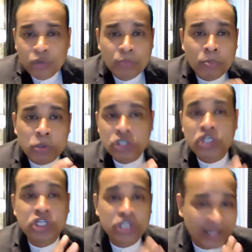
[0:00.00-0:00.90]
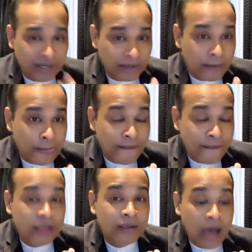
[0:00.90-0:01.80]
positioned?
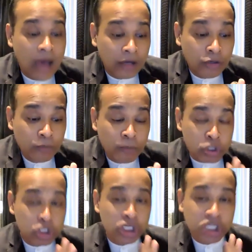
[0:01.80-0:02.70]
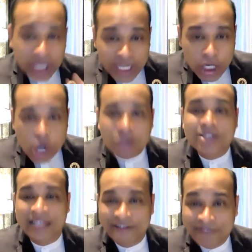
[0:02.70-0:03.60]
Are you positioning
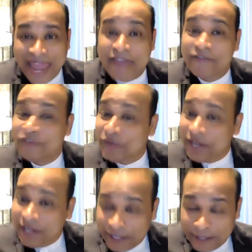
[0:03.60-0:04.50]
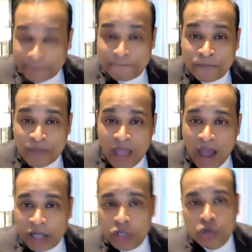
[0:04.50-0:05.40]
yourself every day?
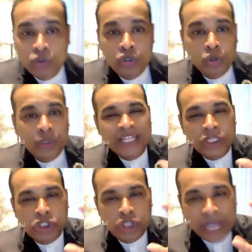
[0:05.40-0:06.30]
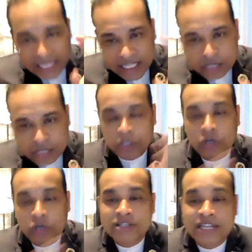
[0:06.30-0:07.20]
Are you doing the checklist with
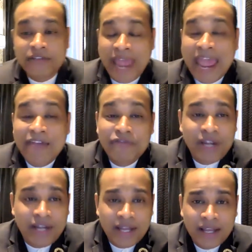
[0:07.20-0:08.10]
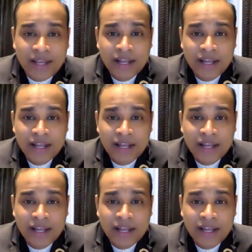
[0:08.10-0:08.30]
yourself every day